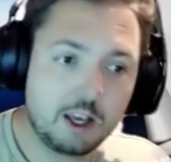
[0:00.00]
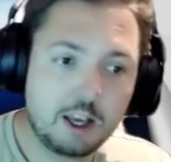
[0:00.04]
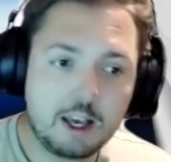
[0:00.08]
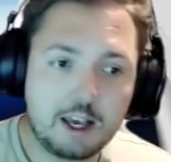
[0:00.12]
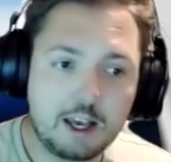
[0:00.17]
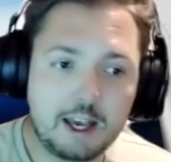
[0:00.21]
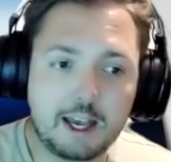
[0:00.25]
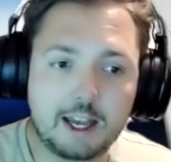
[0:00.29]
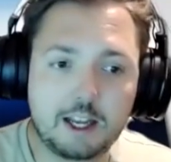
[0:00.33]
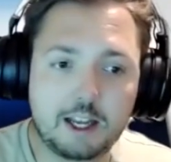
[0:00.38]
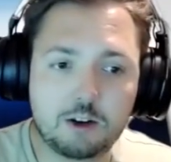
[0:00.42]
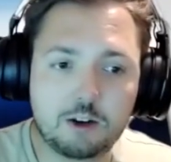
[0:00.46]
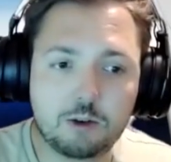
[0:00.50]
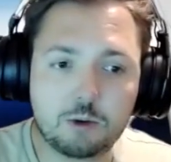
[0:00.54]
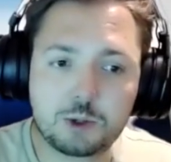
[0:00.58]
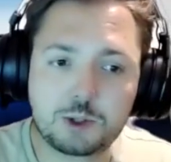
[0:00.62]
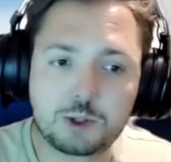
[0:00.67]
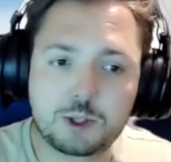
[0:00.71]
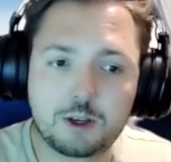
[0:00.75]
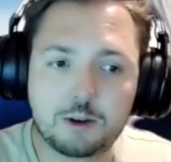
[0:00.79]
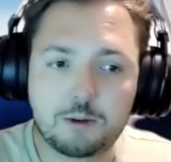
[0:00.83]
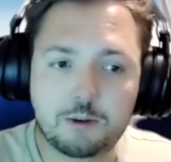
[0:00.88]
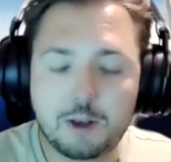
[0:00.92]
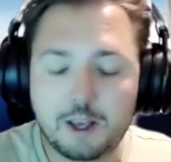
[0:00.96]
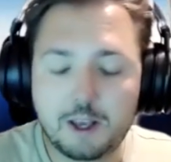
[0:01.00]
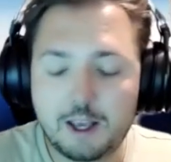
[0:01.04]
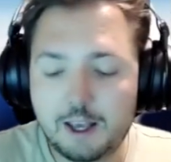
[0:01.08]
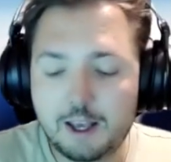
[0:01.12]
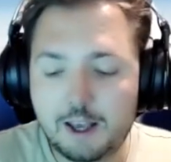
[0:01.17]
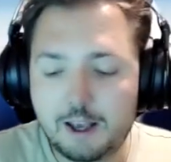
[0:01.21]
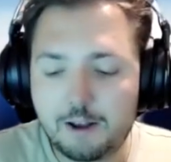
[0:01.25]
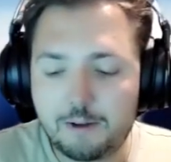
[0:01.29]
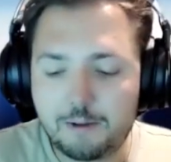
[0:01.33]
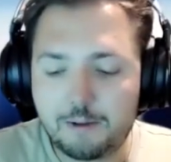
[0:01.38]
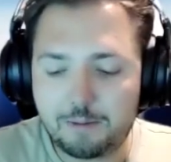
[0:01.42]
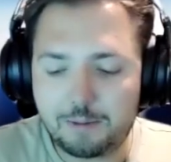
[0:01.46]
And also,
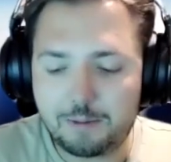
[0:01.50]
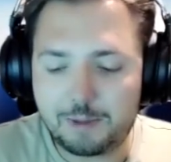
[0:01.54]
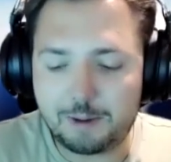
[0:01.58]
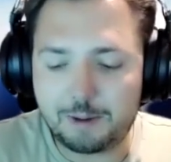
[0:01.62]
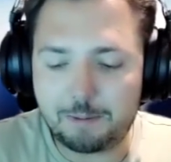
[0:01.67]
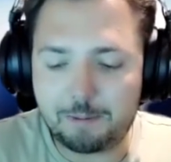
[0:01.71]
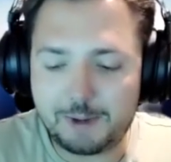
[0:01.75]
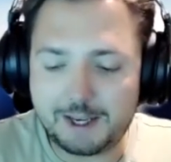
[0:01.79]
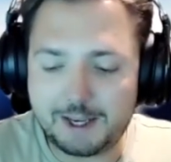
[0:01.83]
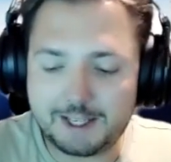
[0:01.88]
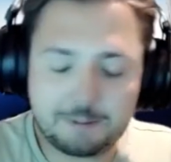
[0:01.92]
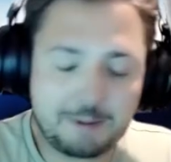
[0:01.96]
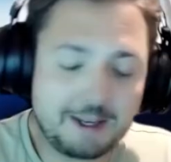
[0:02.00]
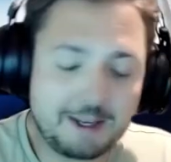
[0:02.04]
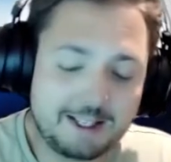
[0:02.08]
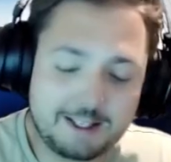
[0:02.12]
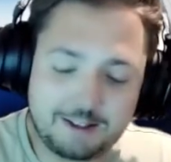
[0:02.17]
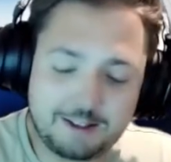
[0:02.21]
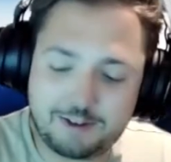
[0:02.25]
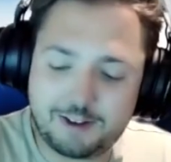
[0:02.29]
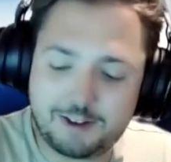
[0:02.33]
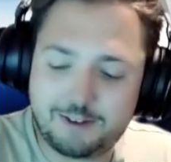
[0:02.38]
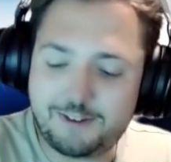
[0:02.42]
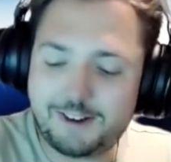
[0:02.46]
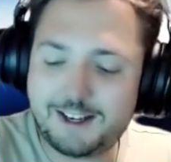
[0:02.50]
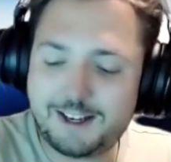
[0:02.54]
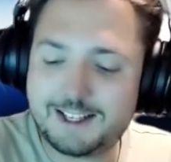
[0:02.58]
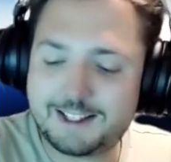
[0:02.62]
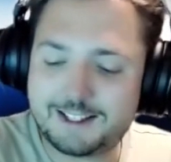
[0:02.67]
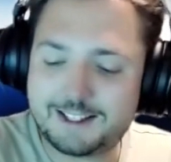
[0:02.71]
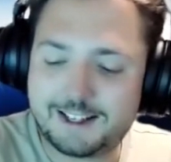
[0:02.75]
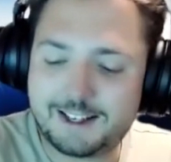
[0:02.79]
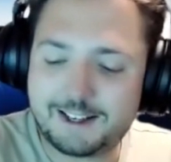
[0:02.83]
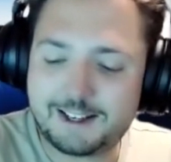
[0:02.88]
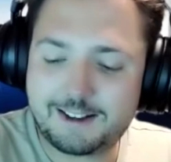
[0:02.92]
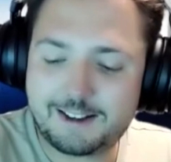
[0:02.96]
the best piece of
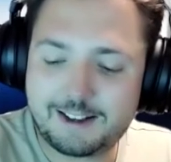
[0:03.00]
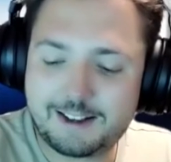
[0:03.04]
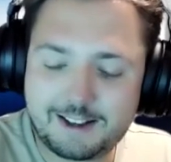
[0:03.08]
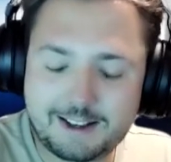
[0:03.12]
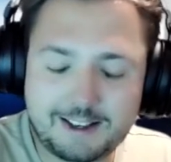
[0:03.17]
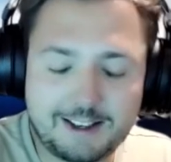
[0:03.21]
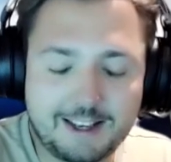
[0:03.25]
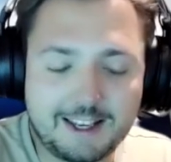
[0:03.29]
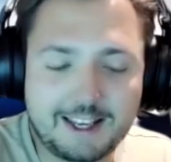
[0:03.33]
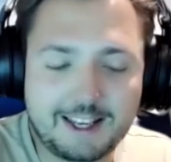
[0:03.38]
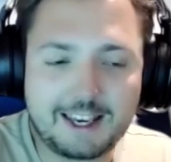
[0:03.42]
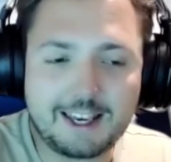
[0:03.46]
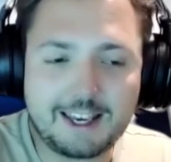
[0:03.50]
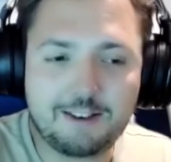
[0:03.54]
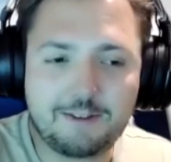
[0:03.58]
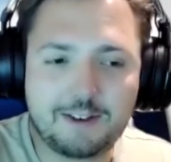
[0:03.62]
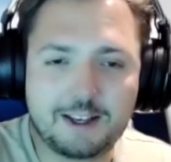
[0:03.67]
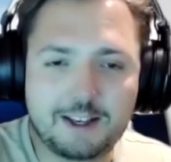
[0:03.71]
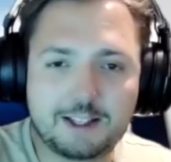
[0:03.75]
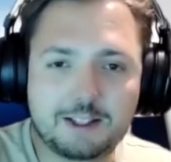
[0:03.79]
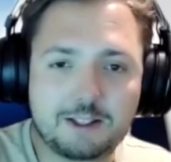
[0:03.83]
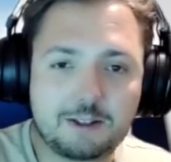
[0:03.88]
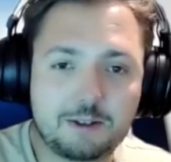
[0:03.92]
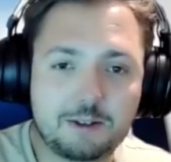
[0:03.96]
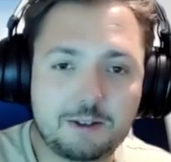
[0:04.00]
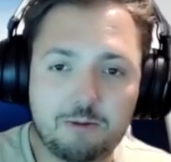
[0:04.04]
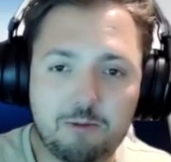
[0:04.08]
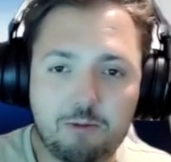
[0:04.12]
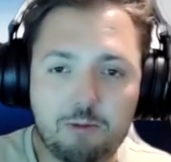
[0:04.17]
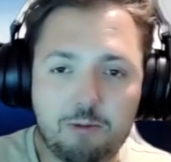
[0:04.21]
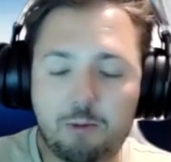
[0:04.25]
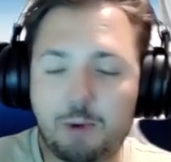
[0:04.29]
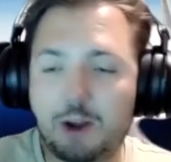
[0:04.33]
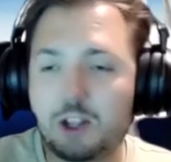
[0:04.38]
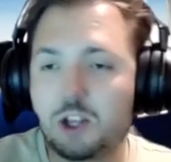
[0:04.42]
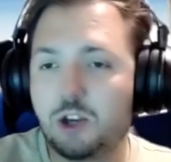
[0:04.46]
advice I can give is,
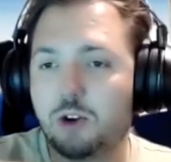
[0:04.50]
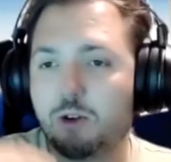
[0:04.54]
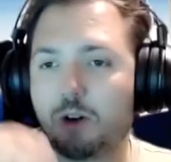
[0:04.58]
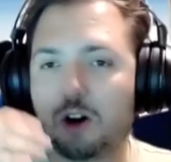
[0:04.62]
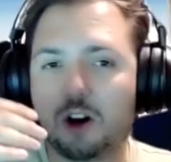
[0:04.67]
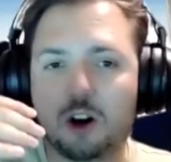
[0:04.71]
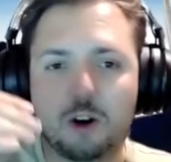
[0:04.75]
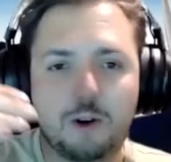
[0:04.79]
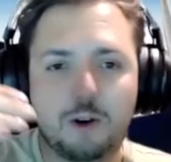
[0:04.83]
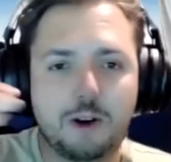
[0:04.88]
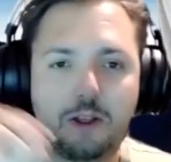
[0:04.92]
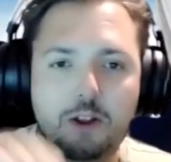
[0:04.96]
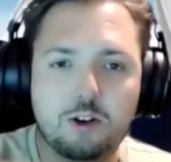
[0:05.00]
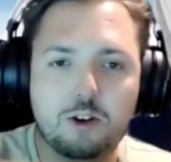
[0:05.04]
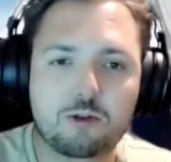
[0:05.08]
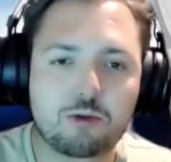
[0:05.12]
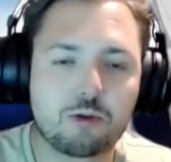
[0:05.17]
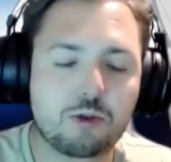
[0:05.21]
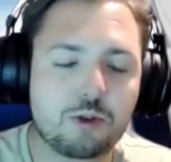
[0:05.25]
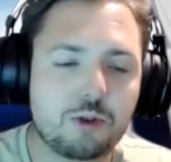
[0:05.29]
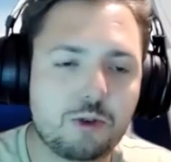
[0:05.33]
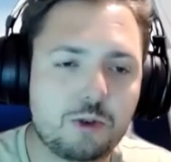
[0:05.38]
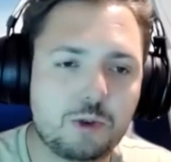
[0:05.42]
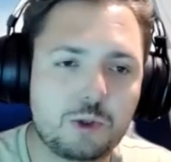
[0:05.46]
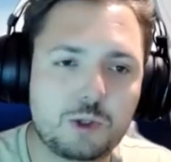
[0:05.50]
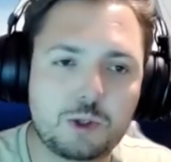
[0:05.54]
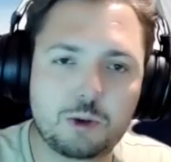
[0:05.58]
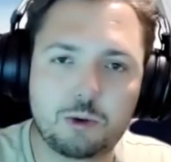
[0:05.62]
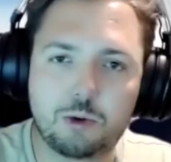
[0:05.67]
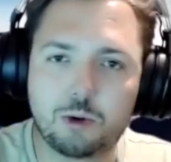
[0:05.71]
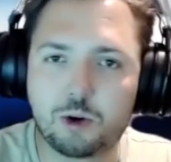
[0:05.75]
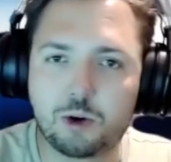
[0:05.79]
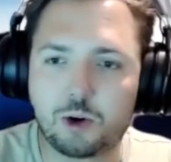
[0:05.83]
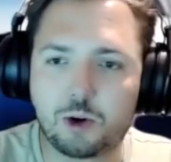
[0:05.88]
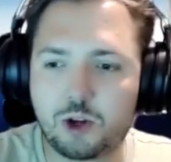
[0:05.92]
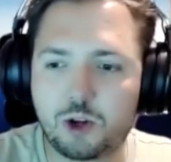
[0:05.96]
when you are in the cruise
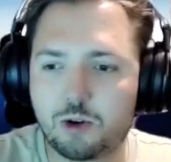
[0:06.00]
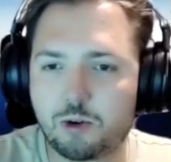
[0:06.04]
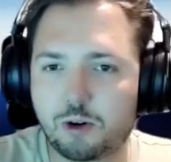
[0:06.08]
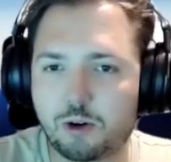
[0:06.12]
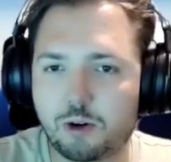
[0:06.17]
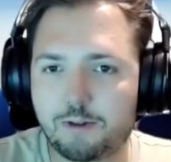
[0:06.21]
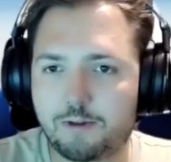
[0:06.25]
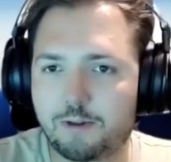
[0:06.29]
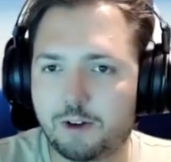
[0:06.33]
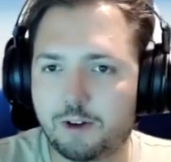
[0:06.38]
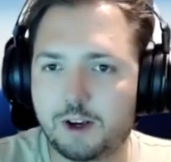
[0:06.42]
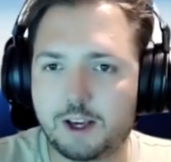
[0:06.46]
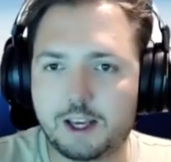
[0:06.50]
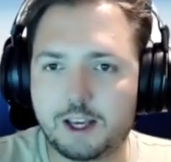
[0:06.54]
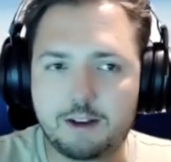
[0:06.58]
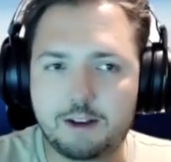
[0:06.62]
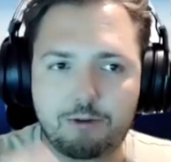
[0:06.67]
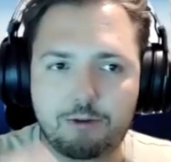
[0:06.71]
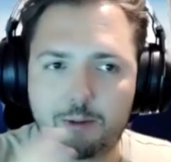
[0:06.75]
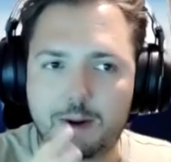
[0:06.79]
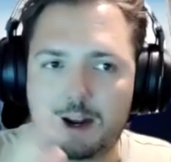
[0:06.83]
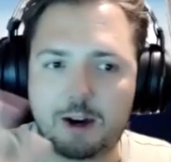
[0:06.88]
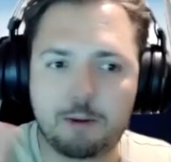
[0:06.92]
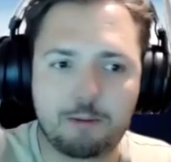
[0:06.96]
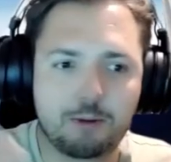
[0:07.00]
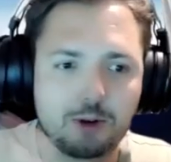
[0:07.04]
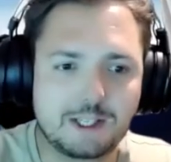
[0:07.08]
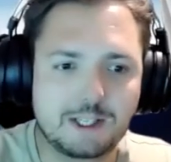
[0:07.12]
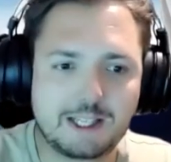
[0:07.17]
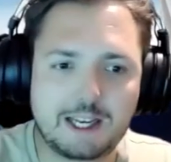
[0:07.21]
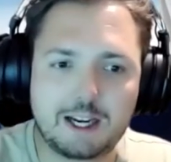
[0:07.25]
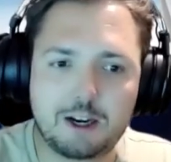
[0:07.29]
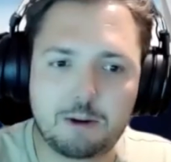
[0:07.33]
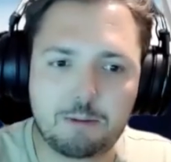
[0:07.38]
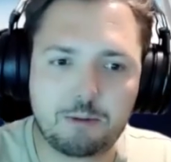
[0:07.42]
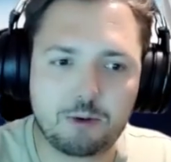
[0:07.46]
or you are flying from airport
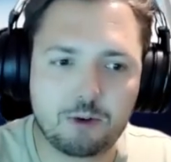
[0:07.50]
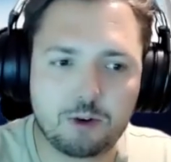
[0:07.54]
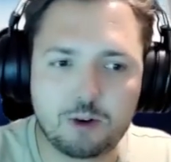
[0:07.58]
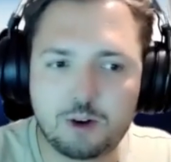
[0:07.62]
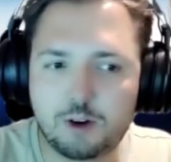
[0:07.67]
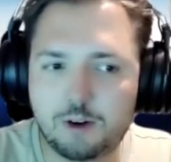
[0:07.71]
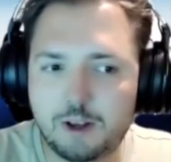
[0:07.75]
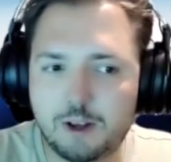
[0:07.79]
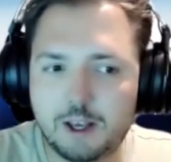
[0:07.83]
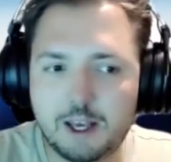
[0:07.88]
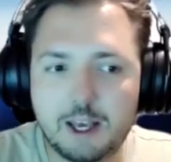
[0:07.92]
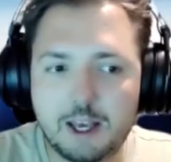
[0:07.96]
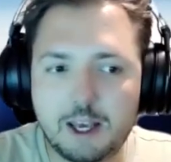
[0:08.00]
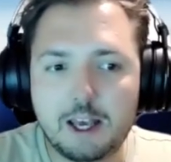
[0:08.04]
to airport,